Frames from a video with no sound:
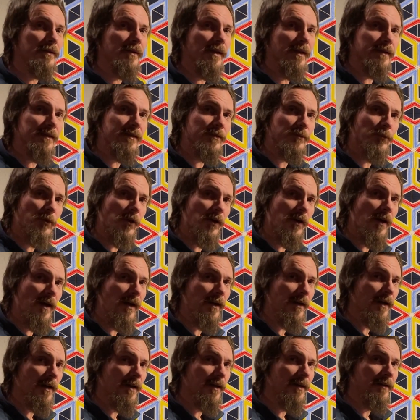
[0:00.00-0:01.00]
That's where
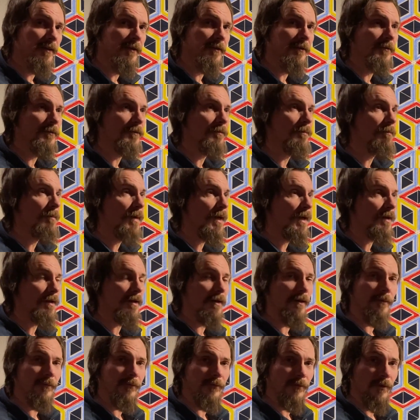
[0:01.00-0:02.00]
I kind of make
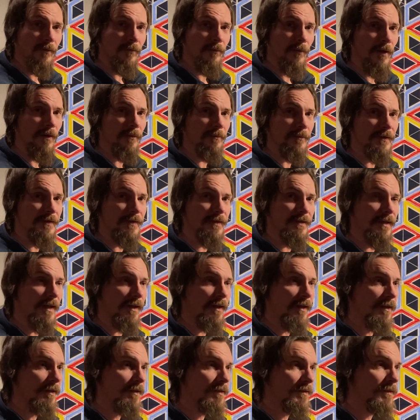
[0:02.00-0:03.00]
up for my
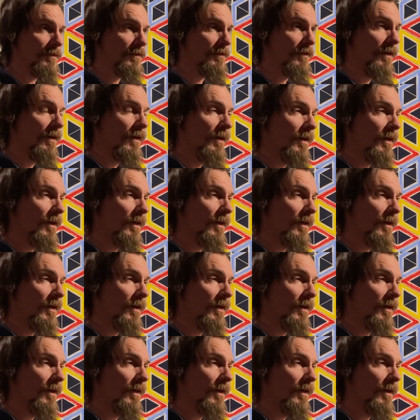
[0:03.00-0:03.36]
mistakes.